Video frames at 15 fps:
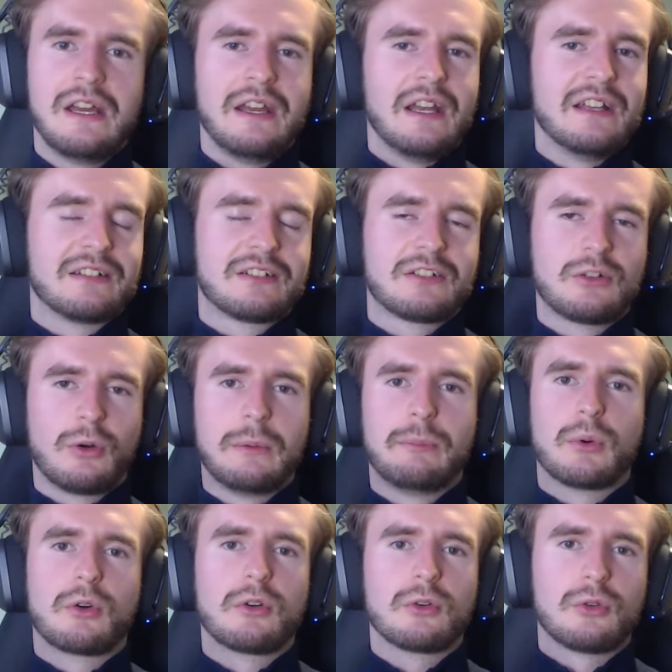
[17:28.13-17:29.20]
It's so
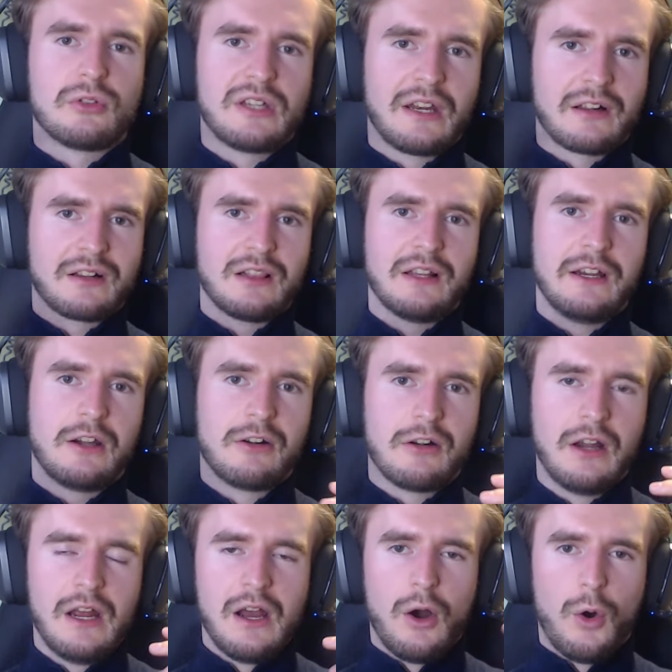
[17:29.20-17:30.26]
important to set a clear
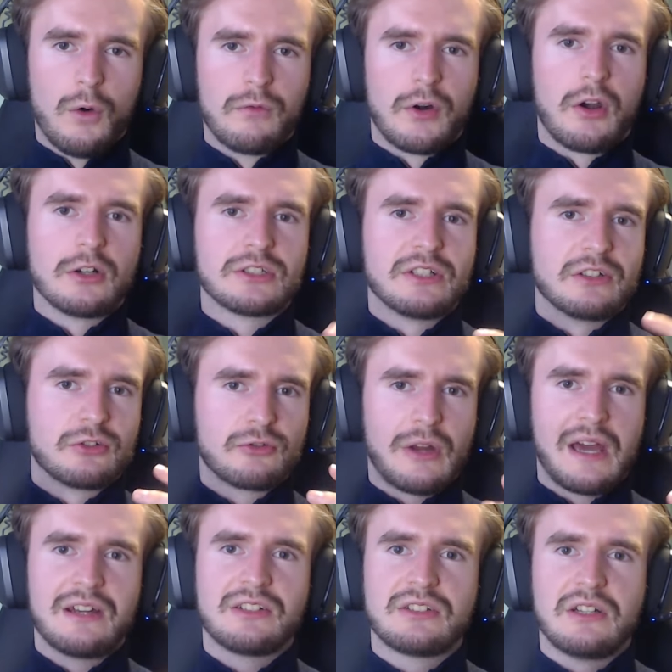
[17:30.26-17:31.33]
overarching
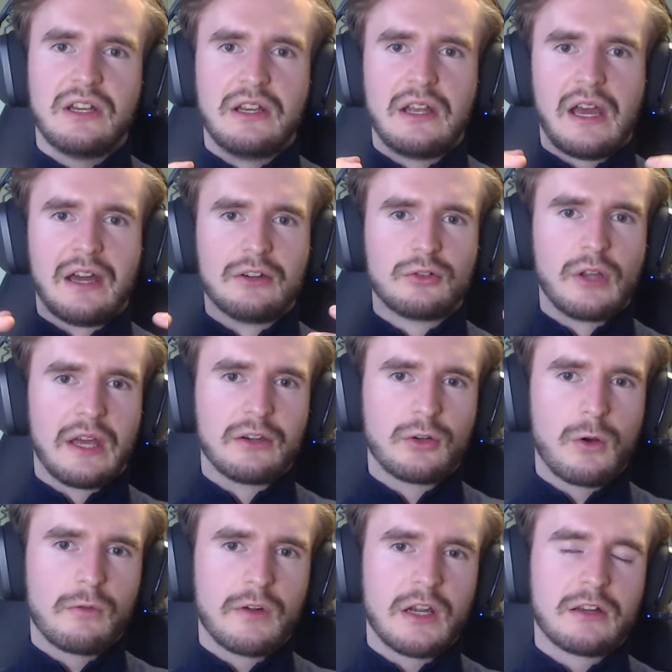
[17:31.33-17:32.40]
strategy and
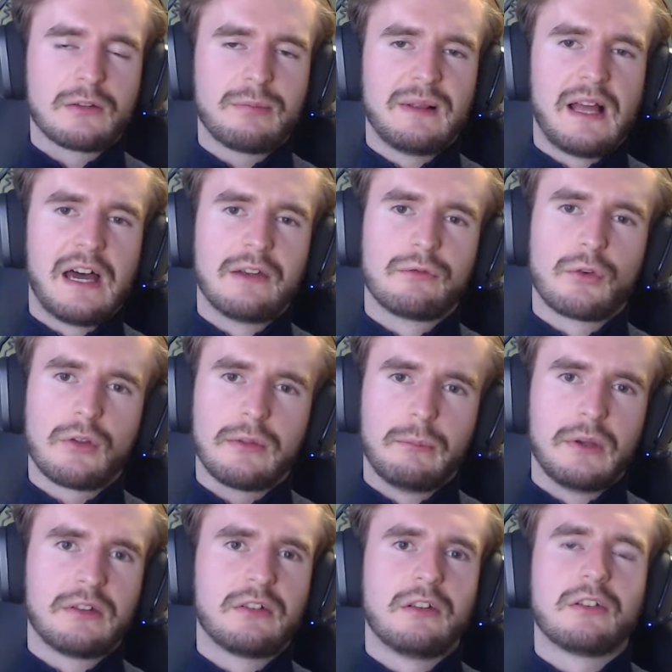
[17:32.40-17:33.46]
governance plan for the
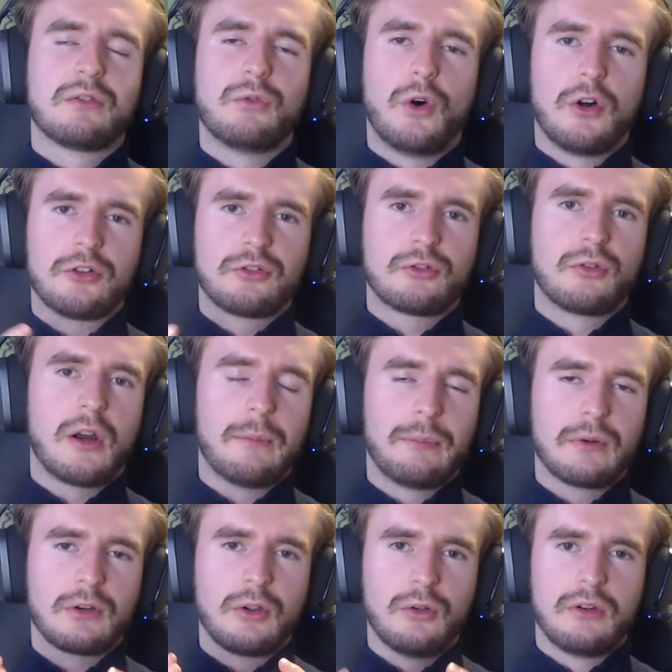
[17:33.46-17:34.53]
business, foster up
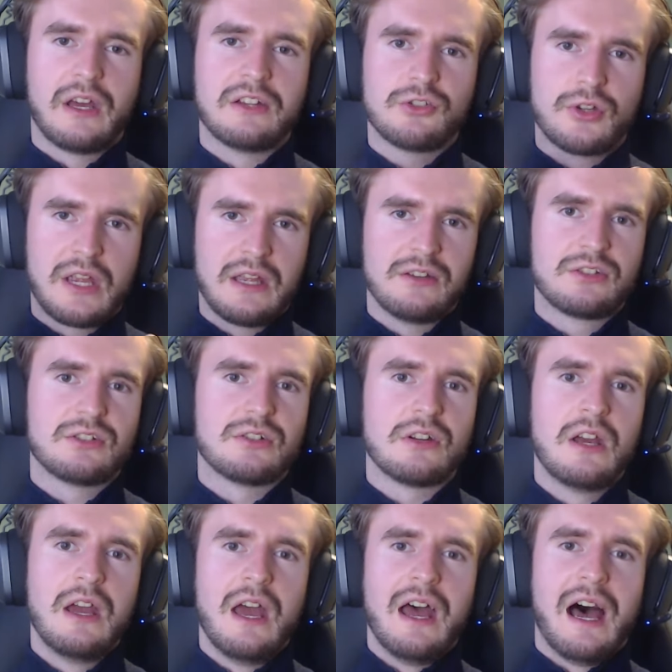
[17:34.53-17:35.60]
good education
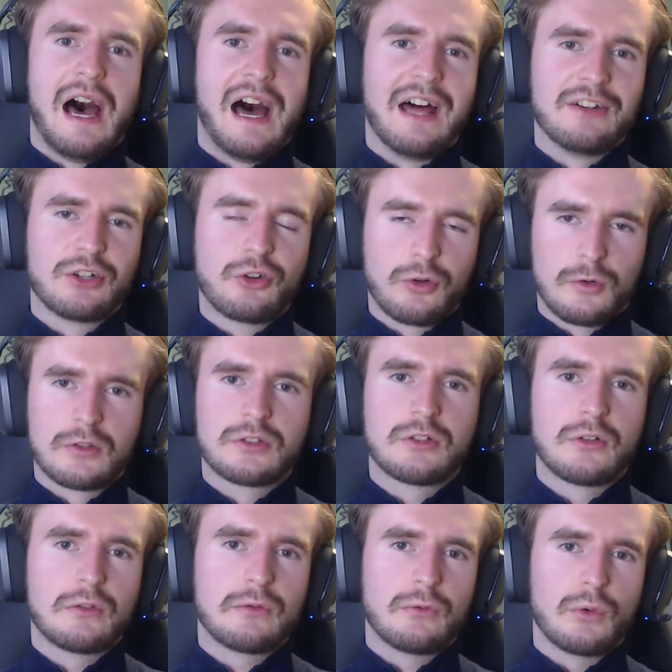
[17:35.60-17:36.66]
and
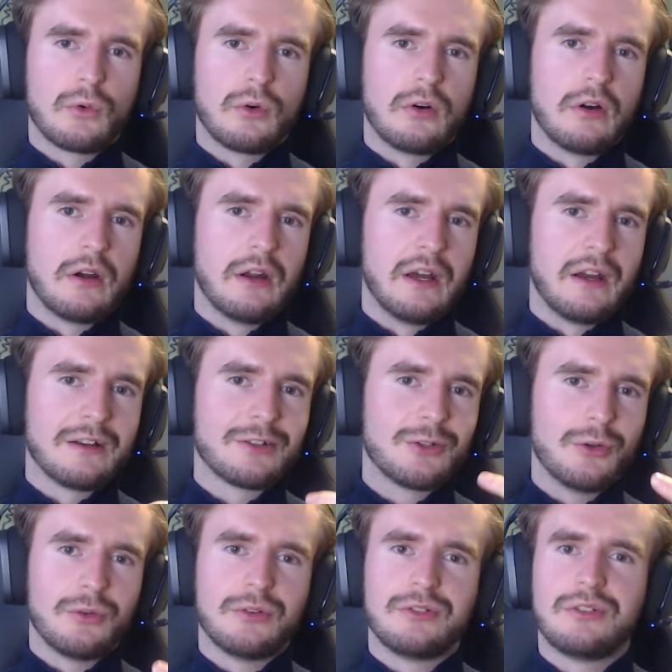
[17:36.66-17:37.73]
culture for
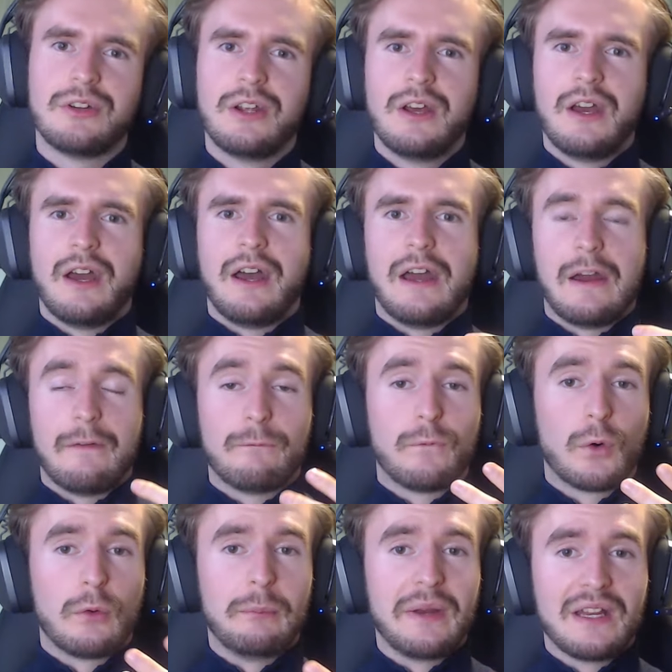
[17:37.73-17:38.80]
good
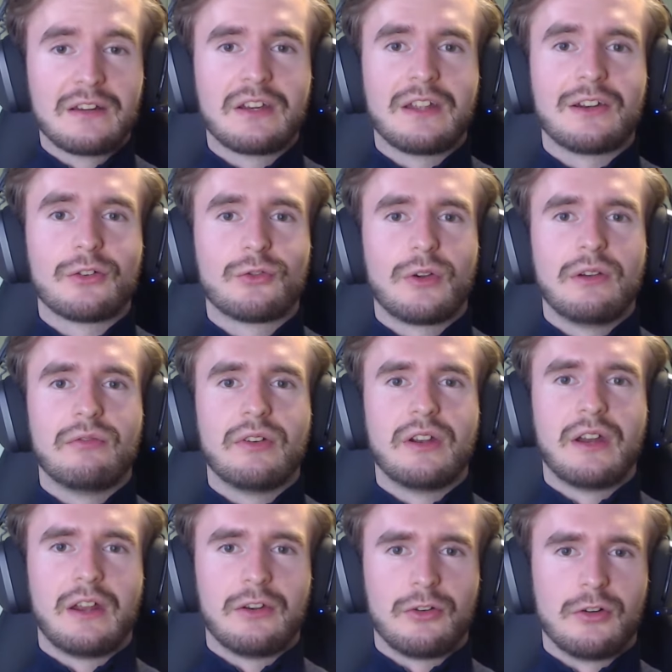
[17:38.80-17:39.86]
for being data driven
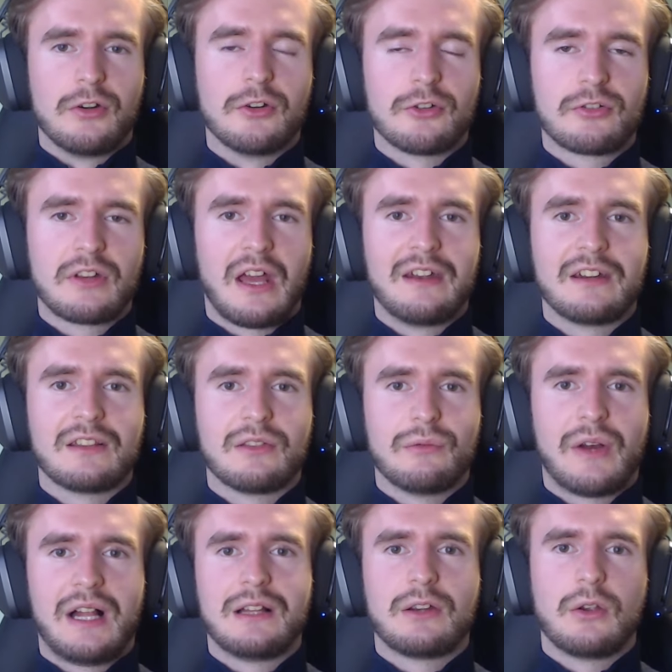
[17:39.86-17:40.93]
and understanding the
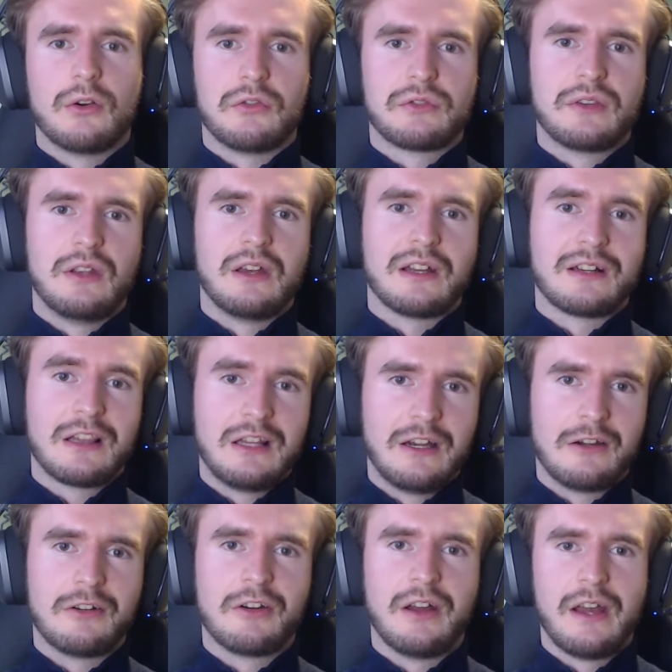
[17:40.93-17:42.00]
value of
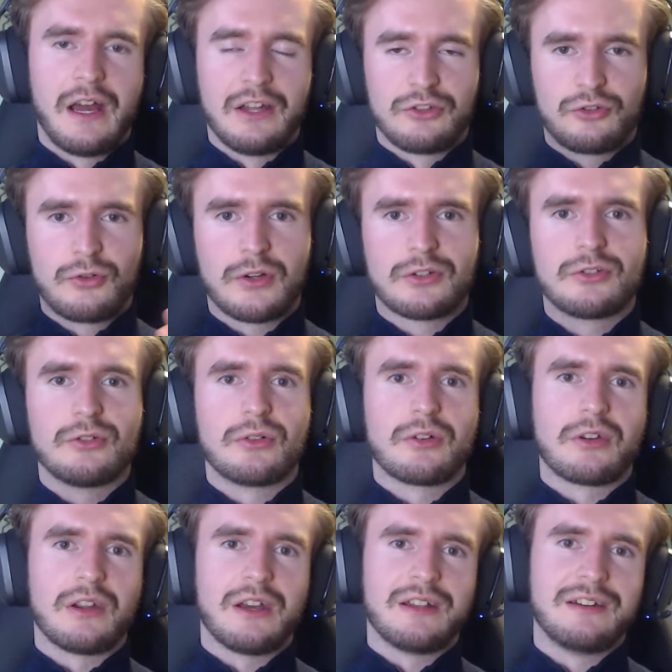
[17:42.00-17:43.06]
clear and structured
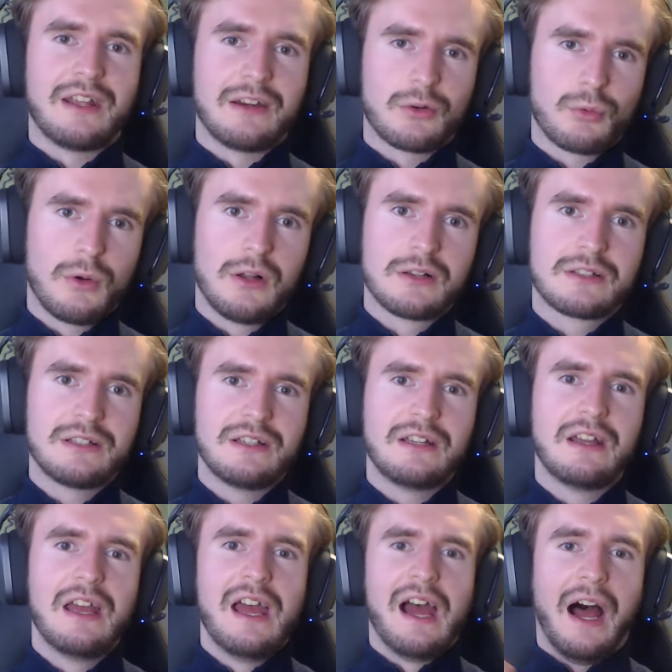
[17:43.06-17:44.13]
data quality,
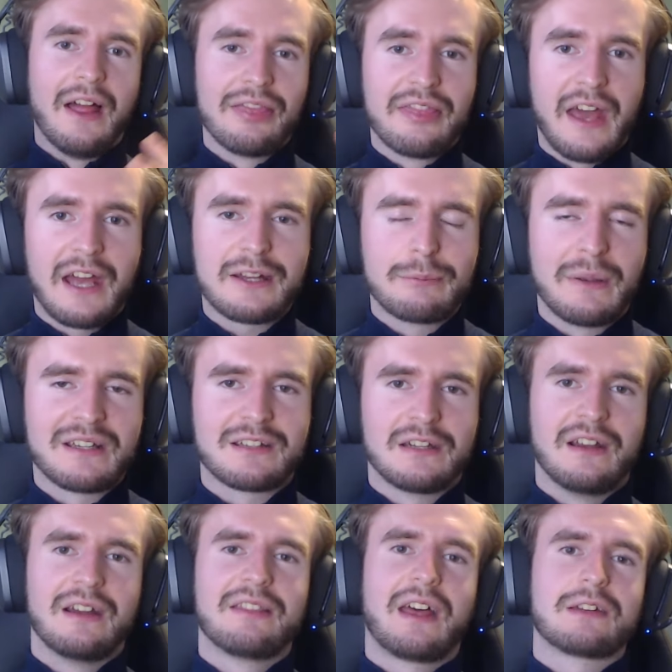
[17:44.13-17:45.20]
and
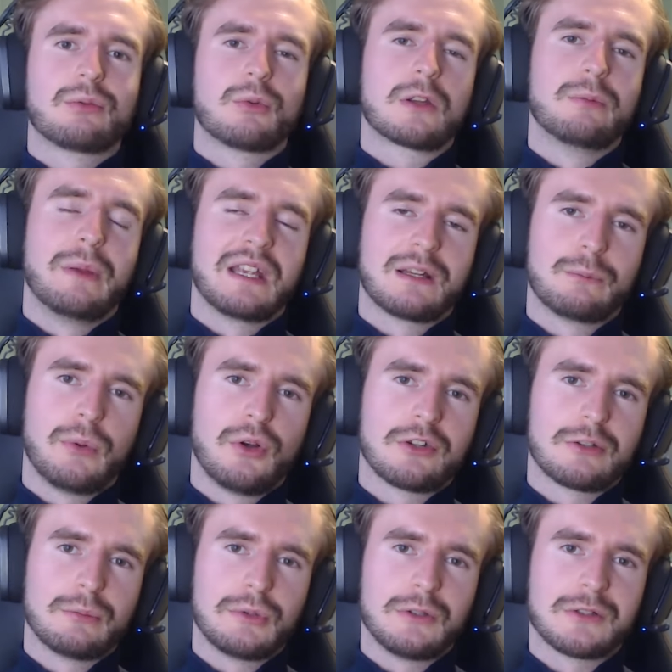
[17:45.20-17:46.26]
that's what's making
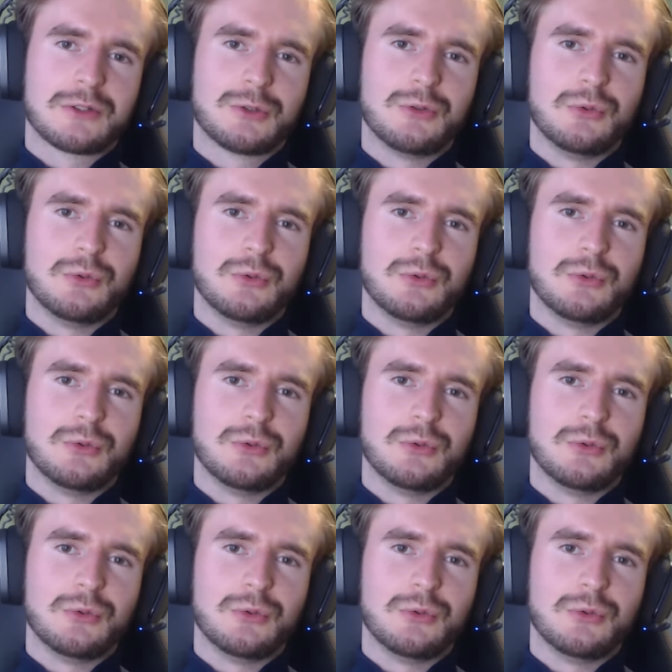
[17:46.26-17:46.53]
possible